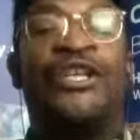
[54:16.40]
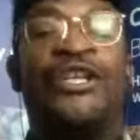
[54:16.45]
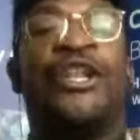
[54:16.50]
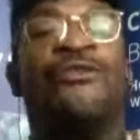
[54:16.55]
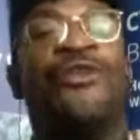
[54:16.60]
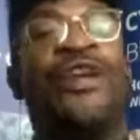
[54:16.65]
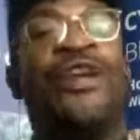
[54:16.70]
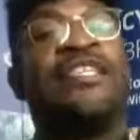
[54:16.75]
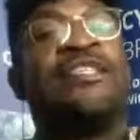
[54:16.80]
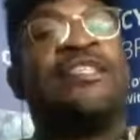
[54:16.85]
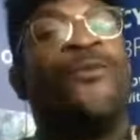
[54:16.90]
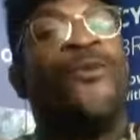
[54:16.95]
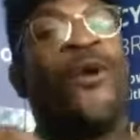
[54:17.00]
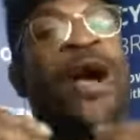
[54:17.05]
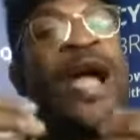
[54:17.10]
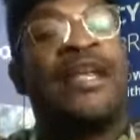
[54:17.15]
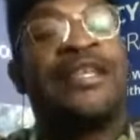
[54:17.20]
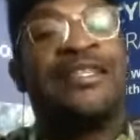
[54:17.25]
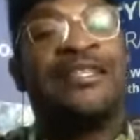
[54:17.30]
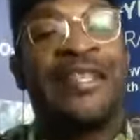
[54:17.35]
So the reason
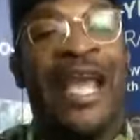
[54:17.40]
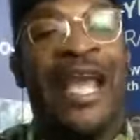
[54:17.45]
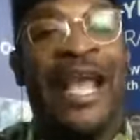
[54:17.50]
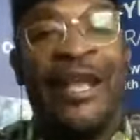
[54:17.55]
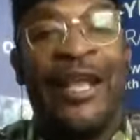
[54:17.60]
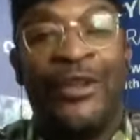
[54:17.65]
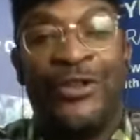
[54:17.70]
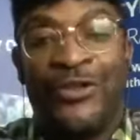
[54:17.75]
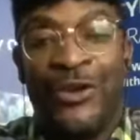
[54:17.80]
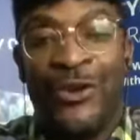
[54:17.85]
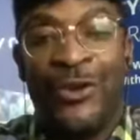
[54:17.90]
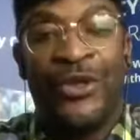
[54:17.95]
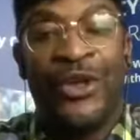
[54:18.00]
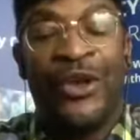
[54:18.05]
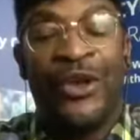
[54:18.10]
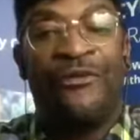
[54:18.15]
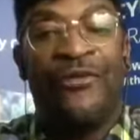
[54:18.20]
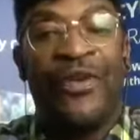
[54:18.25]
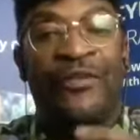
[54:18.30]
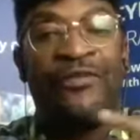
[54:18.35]
why I say do
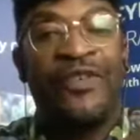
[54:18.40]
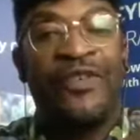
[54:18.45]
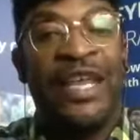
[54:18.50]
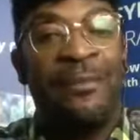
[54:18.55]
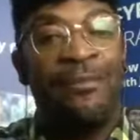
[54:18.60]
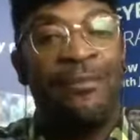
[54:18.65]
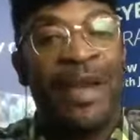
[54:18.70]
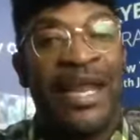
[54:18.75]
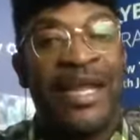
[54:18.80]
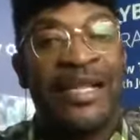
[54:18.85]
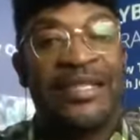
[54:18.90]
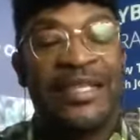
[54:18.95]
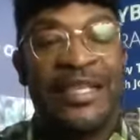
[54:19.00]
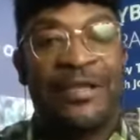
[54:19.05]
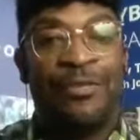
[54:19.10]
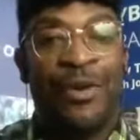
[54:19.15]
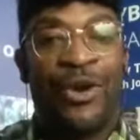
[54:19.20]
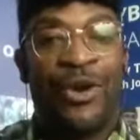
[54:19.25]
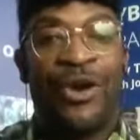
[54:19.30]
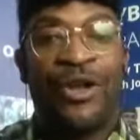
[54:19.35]
the 15 minutes is
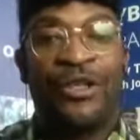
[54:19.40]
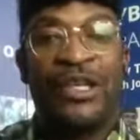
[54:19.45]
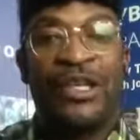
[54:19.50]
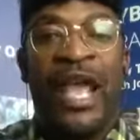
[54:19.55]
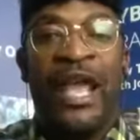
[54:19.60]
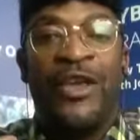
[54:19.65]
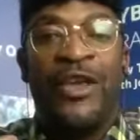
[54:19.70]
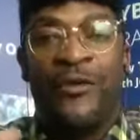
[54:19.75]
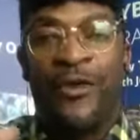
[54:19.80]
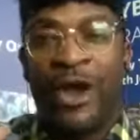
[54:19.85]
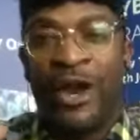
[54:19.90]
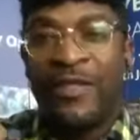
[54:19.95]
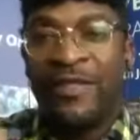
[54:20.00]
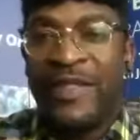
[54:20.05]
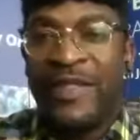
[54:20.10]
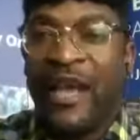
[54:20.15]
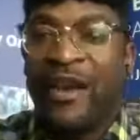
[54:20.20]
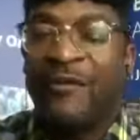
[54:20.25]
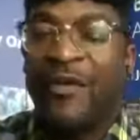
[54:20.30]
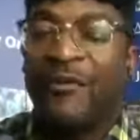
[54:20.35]
because you've got to
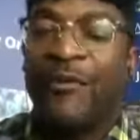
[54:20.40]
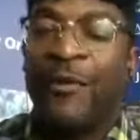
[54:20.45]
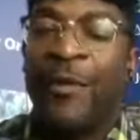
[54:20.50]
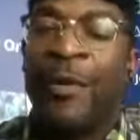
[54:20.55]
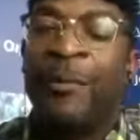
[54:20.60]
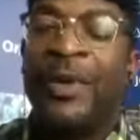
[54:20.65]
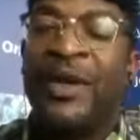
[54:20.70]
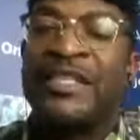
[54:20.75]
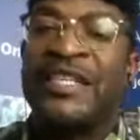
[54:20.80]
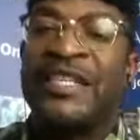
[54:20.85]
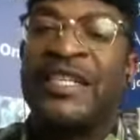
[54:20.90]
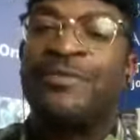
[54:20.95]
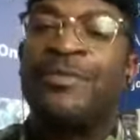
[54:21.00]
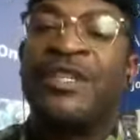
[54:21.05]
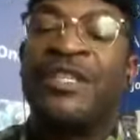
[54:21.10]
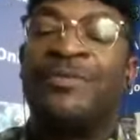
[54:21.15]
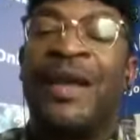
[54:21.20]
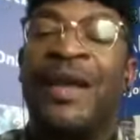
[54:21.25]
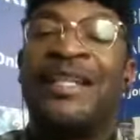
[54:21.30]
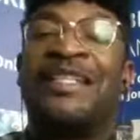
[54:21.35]
think of it from a business
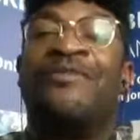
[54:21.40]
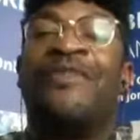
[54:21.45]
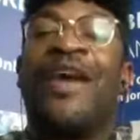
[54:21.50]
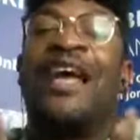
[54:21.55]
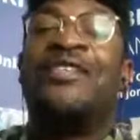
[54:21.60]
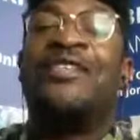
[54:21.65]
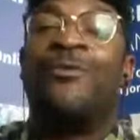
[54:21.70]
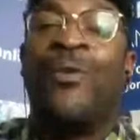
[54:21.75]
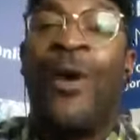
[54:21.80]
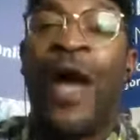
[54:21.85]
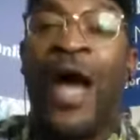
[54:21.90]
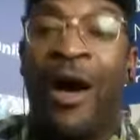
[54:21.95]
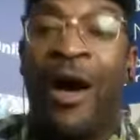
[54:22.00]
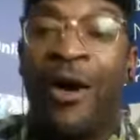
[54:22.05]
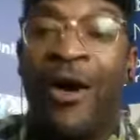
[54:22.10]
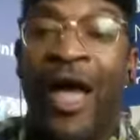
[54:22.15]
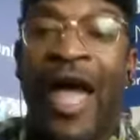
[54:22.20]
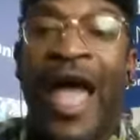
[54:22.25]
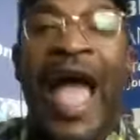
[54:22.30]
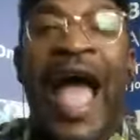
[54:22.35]
perspective as
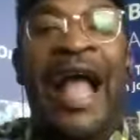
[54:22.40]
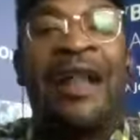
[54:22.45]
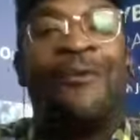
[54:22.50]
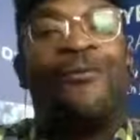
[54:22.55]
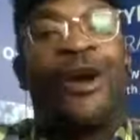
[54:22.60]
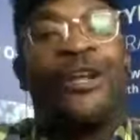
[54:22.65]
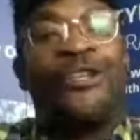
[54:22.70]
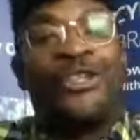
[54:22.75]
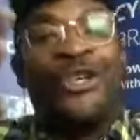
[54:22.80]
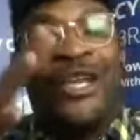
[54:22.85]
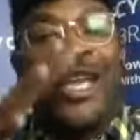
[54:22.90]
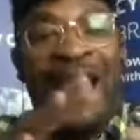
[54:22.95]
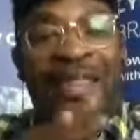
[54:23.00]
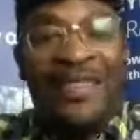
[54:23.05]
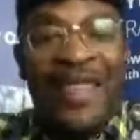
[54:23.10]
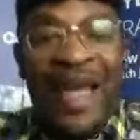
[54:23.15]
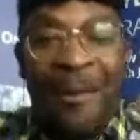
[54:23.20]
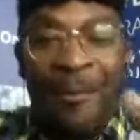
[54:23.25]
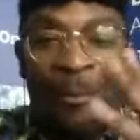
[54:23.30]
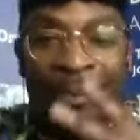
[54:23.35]
well. And once you get
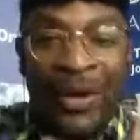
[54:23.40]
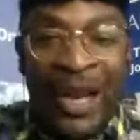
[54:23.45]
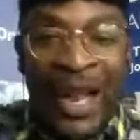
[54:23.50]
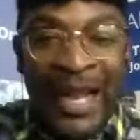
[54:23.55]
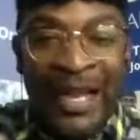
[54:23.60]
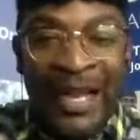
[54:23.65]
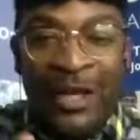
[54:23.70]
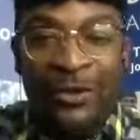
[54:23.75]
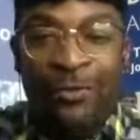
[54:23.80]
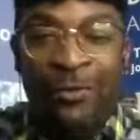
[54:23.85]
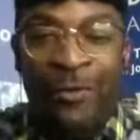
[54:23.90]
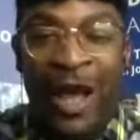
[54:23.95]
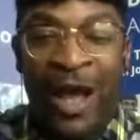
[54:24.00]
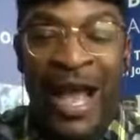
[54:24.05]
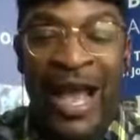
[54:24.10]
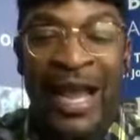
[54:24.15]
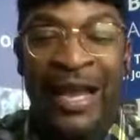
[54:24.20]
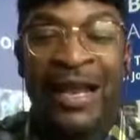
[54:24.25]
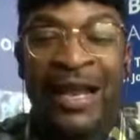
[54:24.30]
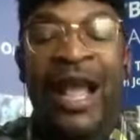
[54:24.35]
that blend
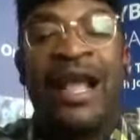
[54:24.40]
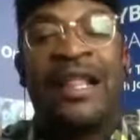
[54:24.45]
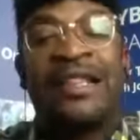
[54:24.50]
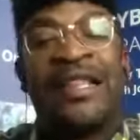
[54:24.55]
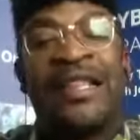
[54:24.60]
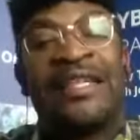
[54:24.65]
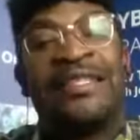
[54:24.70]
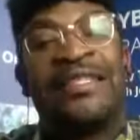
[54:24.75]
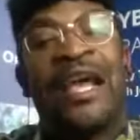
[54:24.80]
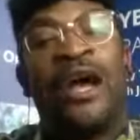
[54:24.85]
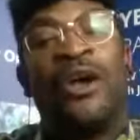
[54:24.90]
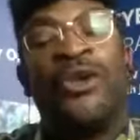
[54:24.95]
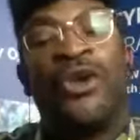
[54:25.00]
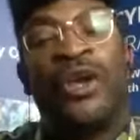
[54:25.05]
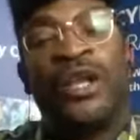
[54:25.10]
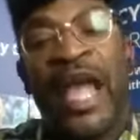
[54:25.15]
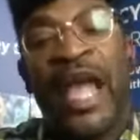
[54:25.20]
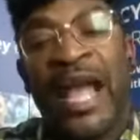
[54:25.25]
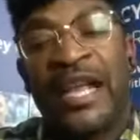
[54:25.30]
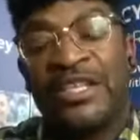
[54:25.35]
right, that's how you
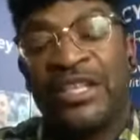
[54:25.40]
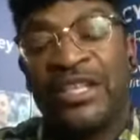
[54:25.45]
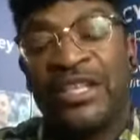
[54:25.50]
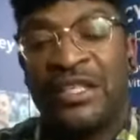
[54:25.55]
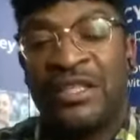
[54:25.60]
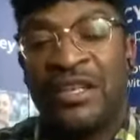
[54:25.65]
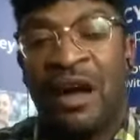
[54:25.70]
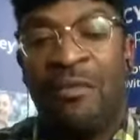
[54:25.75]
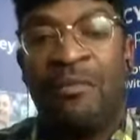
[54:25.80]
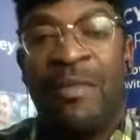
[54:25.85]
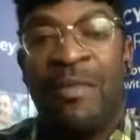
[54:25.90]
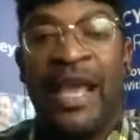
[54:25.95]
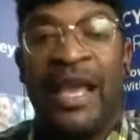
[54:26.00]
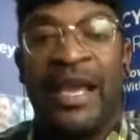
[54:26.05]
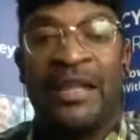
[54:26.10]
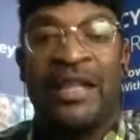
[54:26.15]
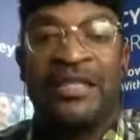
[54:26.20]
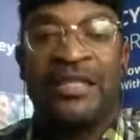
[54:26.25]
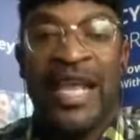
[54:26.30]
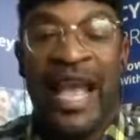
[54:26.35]
can actually start
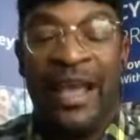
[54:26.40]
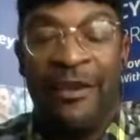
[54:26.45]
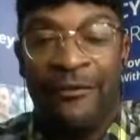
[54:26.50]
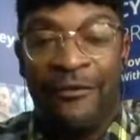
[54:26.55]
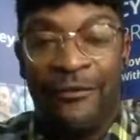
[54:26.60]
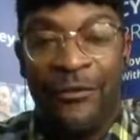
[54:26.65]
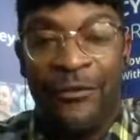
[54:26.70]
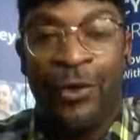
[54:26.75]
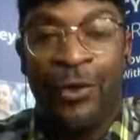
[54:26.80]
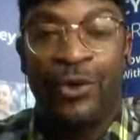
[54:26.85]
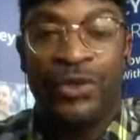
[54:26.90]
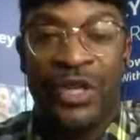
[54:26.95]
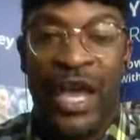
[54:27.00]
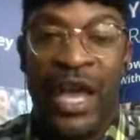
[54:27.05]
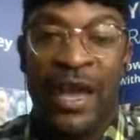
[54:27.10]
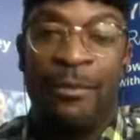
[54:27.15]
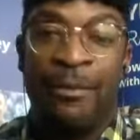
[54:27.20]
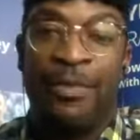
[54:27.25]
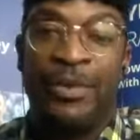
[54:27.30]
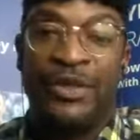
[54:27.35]
making this a
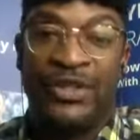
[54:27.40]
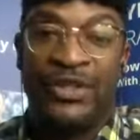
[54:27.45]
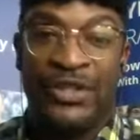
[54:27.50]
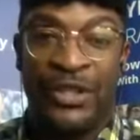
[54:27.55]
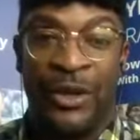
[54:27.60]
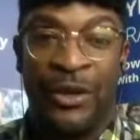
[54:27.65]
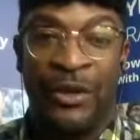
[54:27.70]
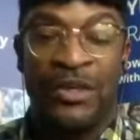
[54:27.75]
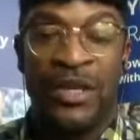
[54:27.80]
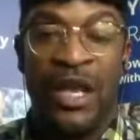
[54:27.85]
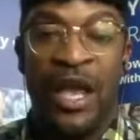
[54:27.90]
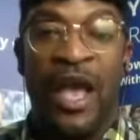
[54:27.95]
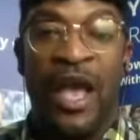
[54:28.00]
full-time pursuit.